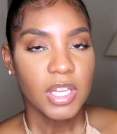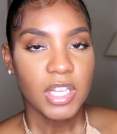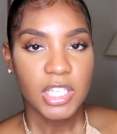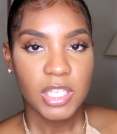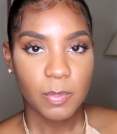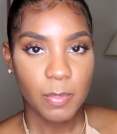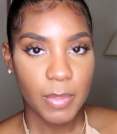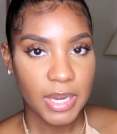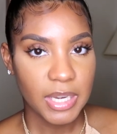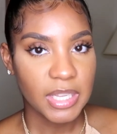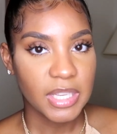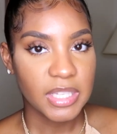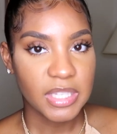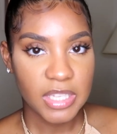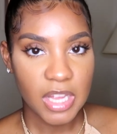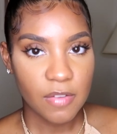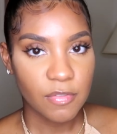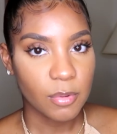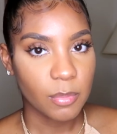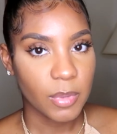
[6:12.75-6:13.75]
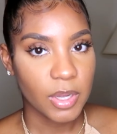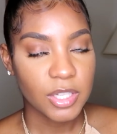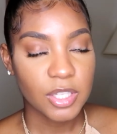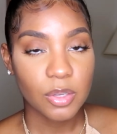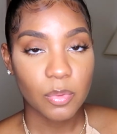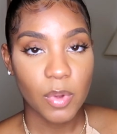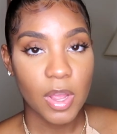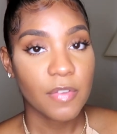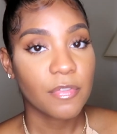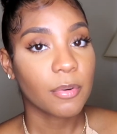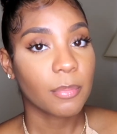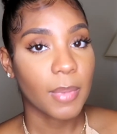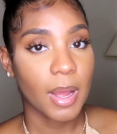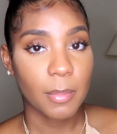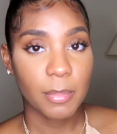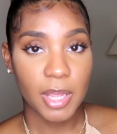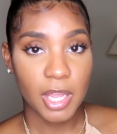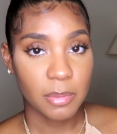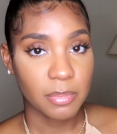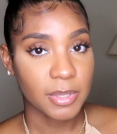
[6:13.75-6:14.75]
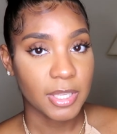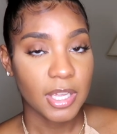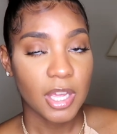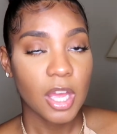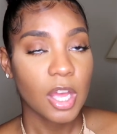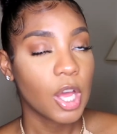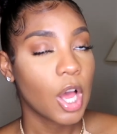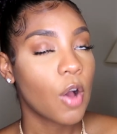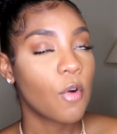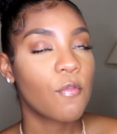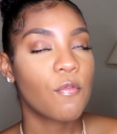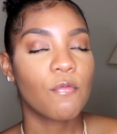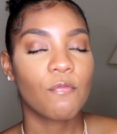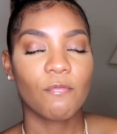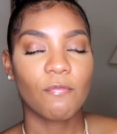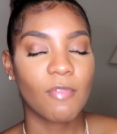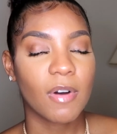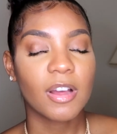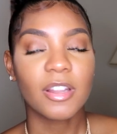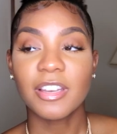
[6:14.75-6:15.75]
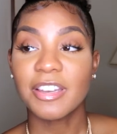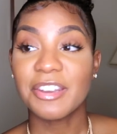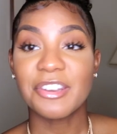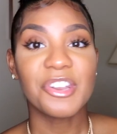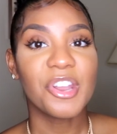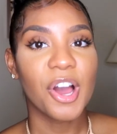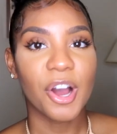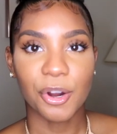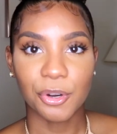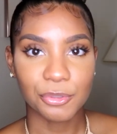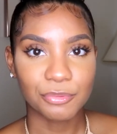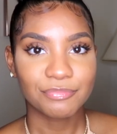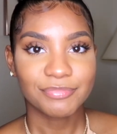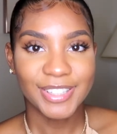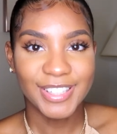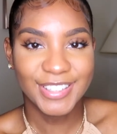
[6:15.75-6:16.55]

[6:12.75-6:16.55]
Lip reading: spending 7 months away from my baby. No.